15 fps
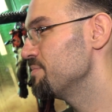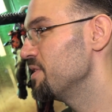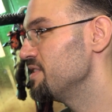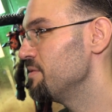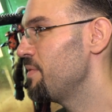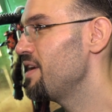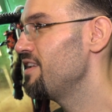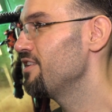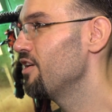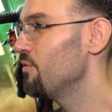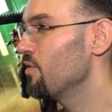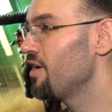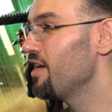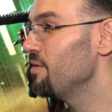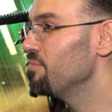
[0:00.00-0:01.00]
but depending on
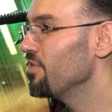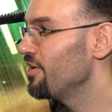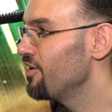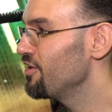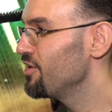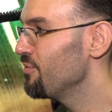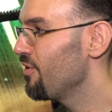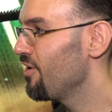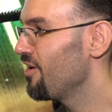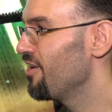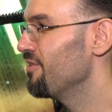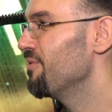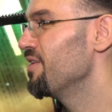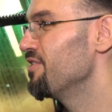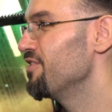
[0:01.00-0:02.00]
what kind of player you
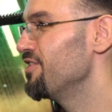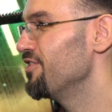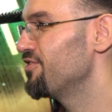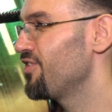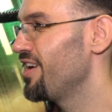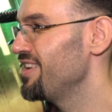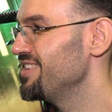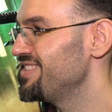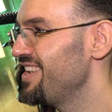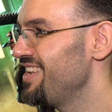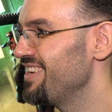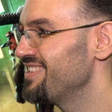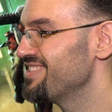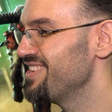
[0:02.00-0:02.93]
are, whether you're trying to take,